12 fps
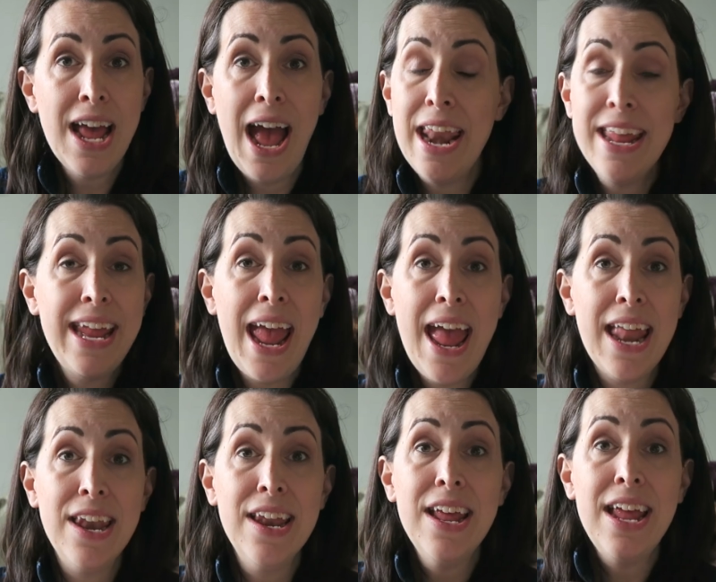And
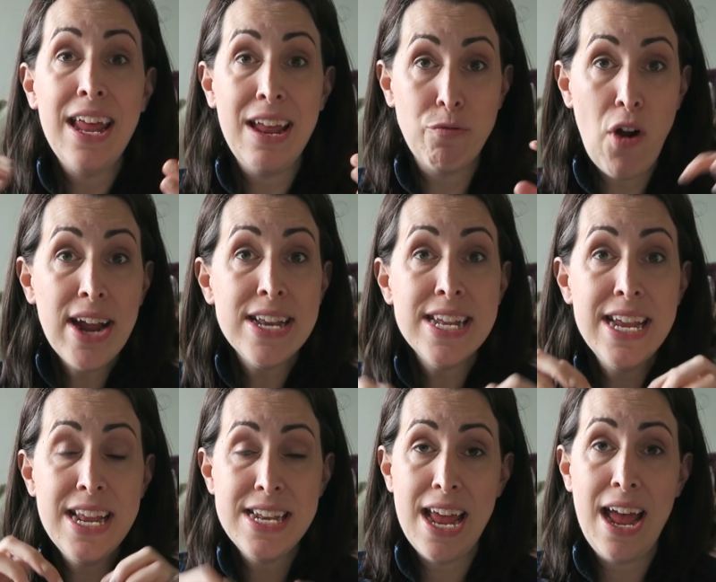again, writing
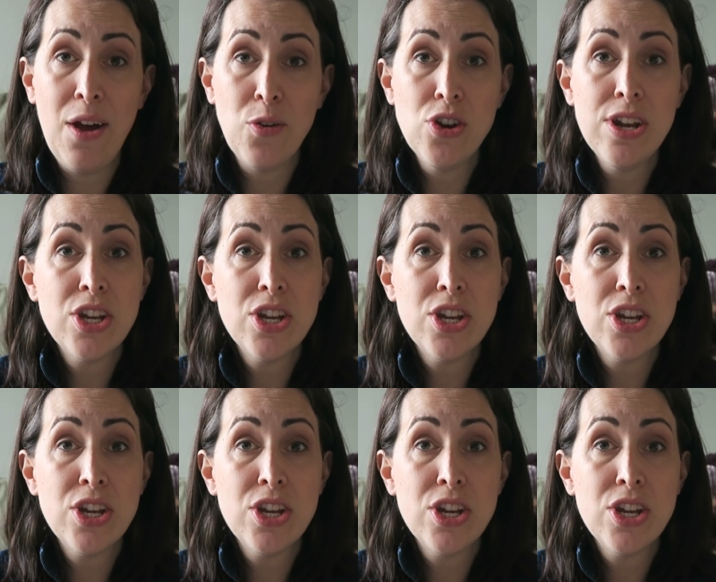it down